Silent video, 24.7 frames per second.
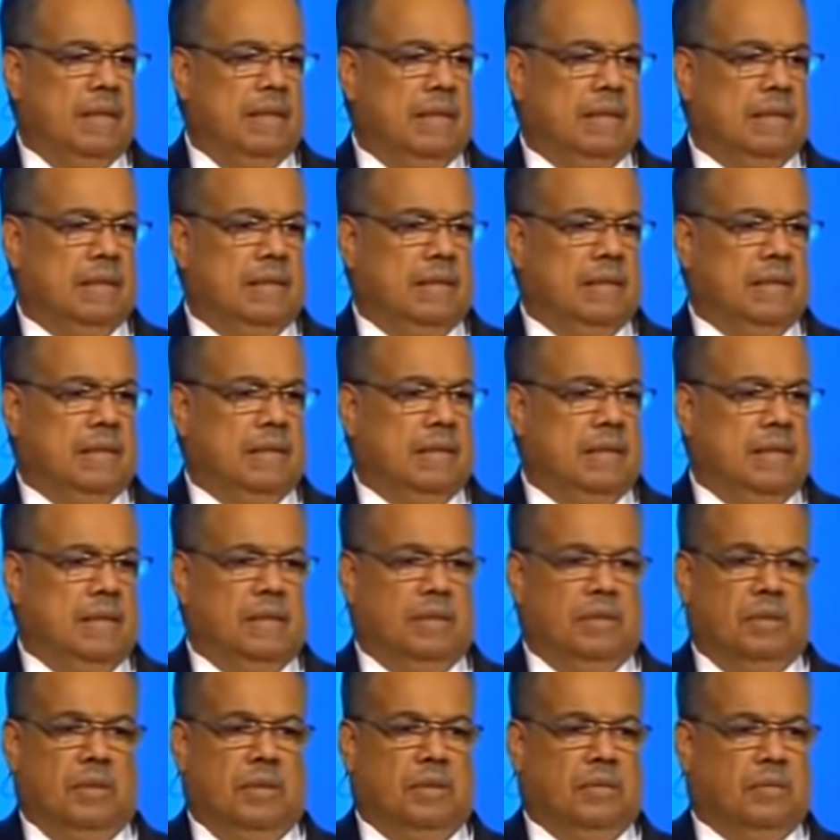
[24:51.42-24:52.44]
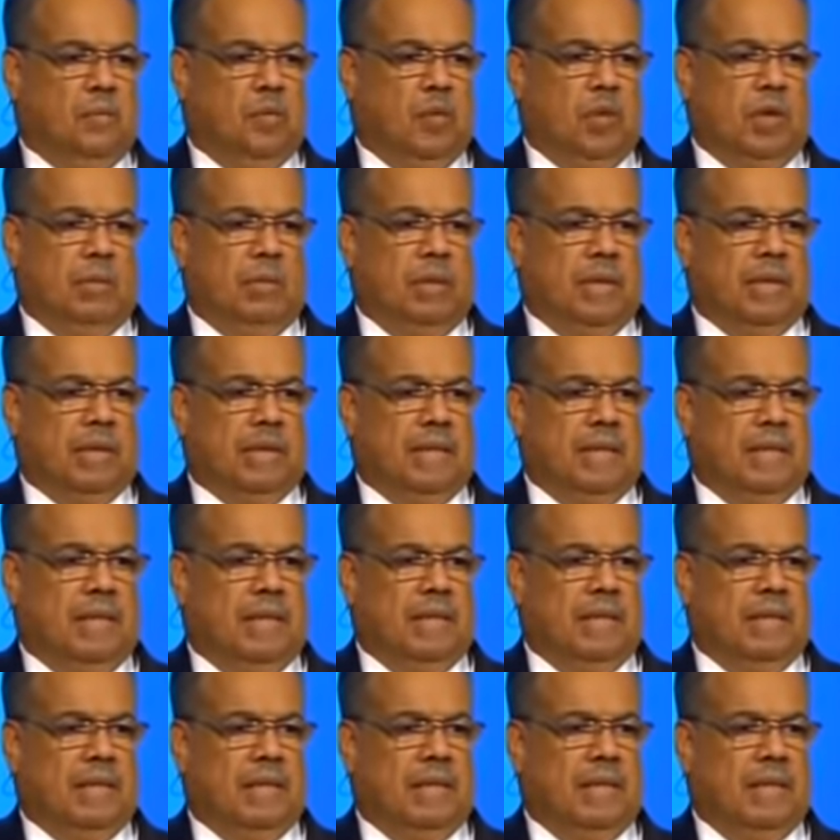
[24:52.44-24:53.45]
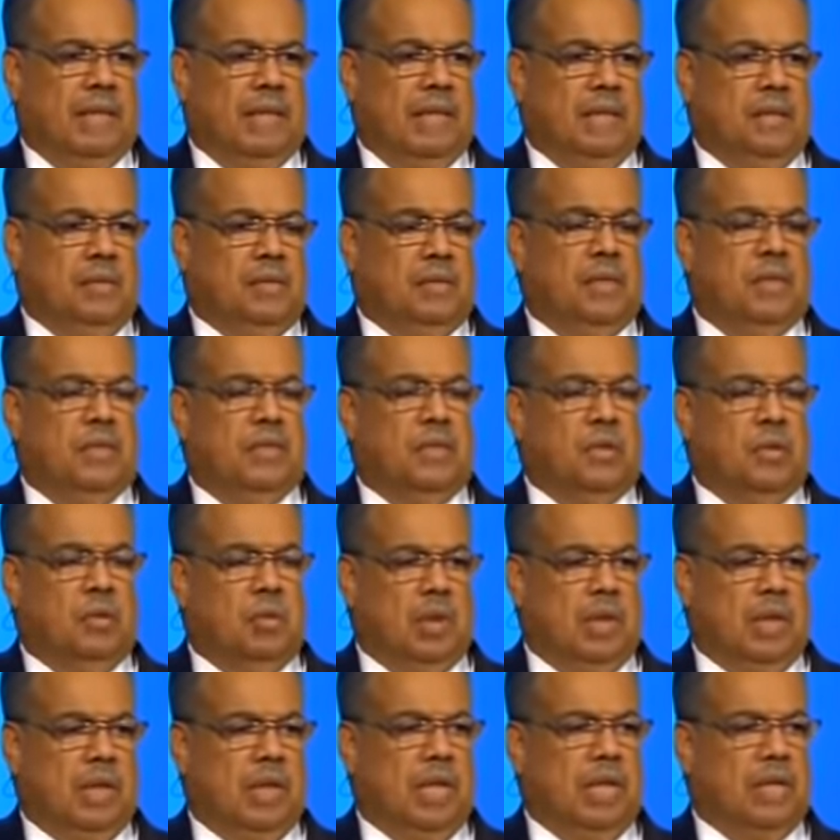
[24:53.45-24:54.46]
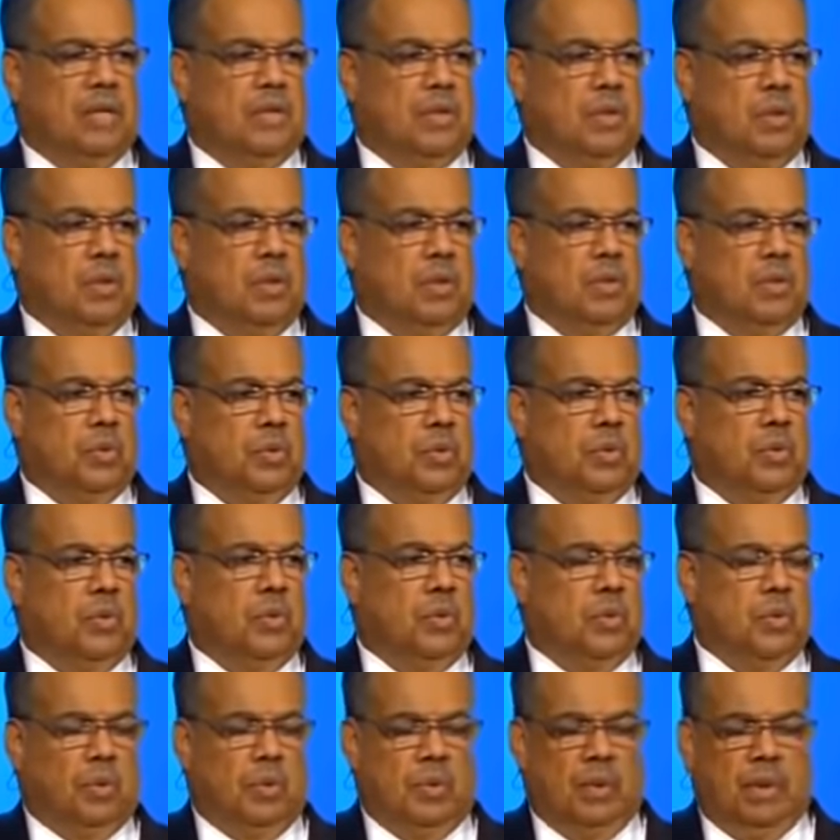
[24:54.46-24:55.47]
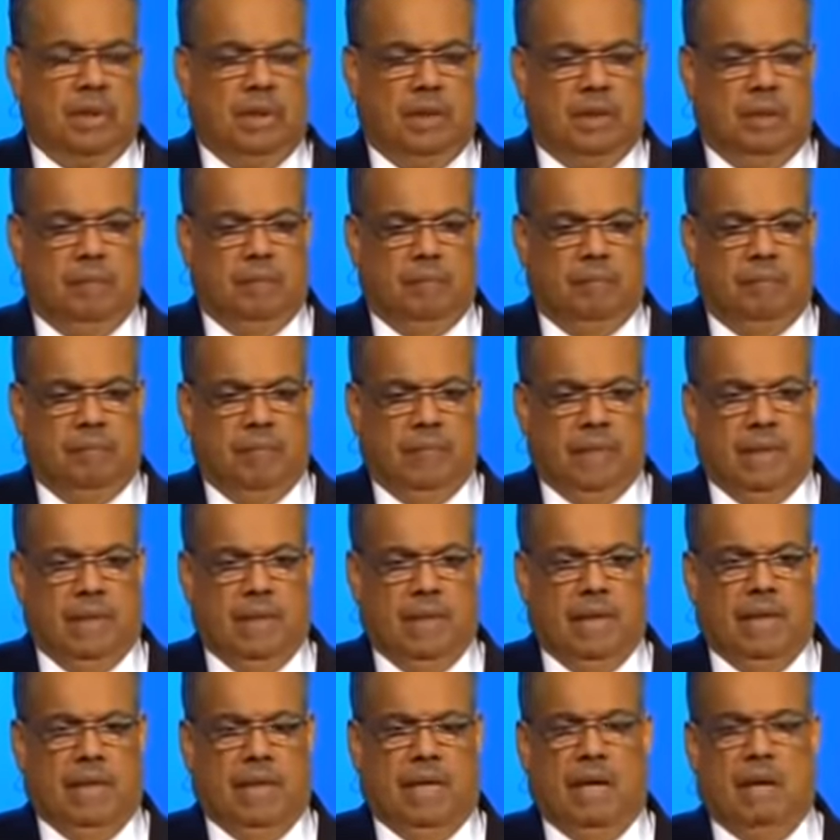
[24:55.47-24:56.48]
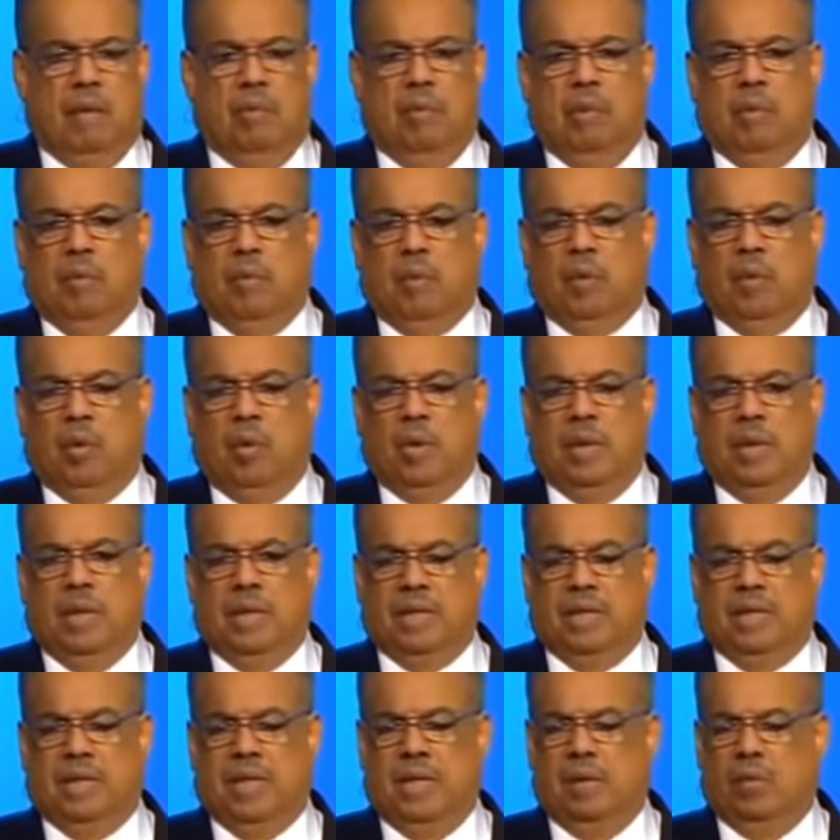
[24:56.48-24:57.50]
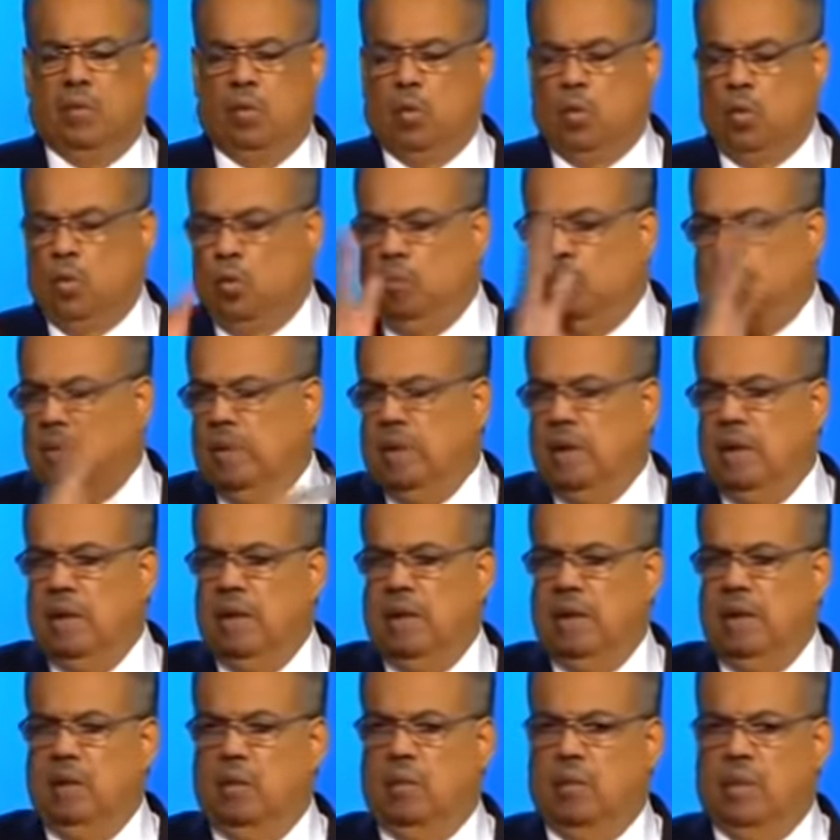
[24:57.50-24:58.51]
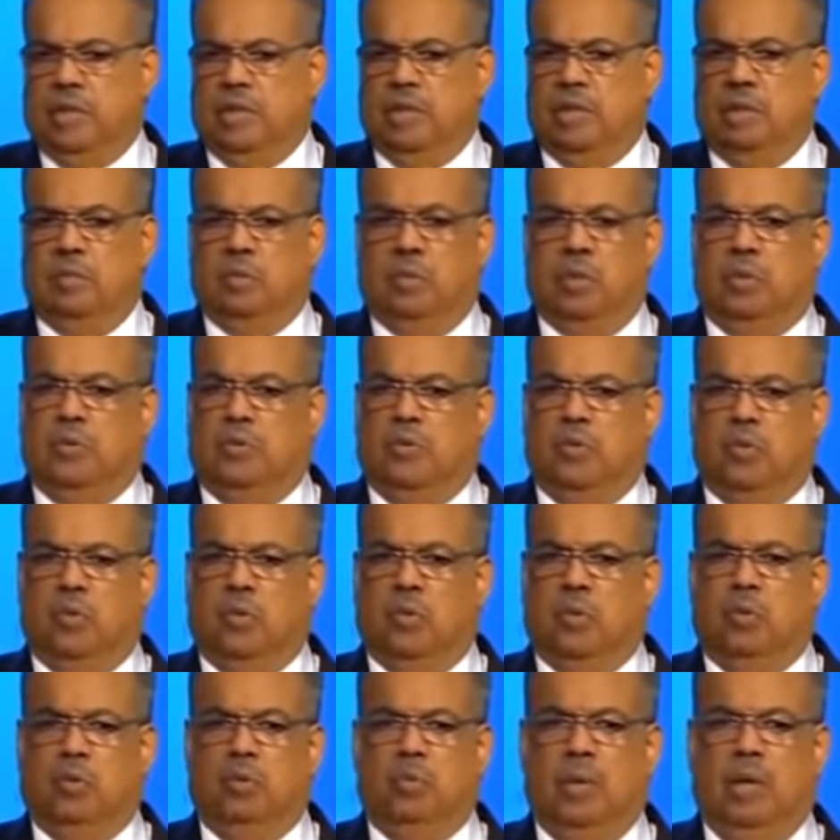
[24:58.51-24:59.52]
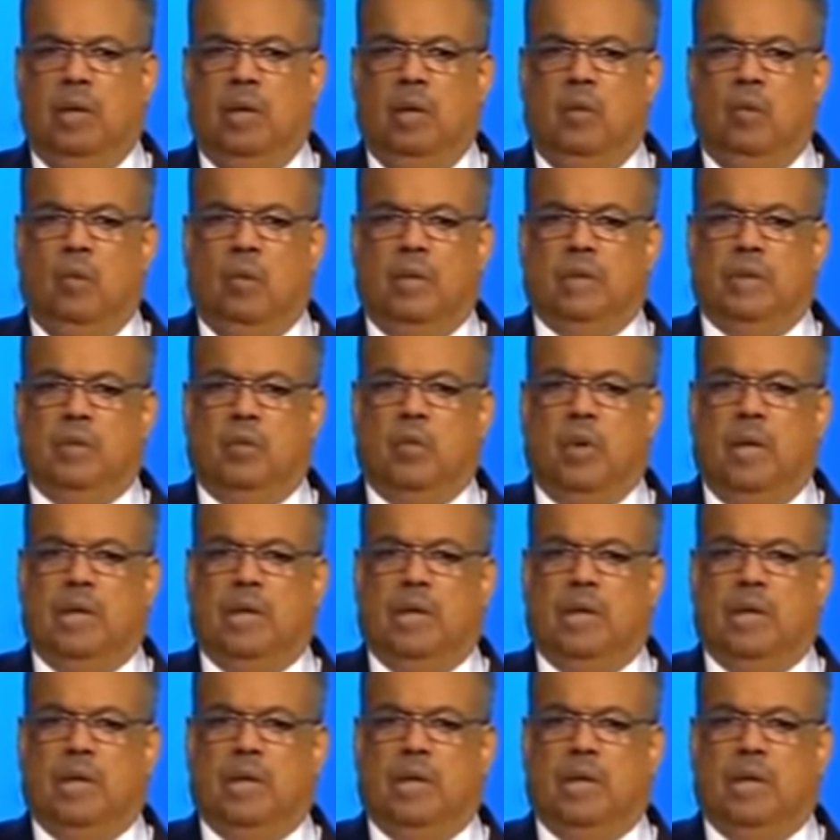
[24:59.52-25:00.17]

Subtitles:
He said, son, you don't have to worry about that. You just do what God told you to do. And I remember going into that room wasn't a beautiful room, wasn't